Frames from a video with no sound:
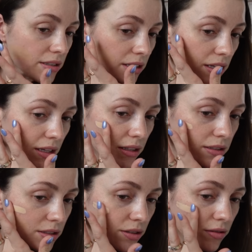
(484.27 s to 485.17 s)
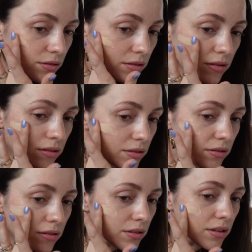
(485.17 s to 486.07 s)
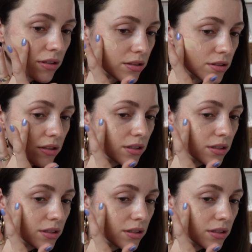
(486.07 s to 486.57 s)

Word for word: is the N two. Gosh.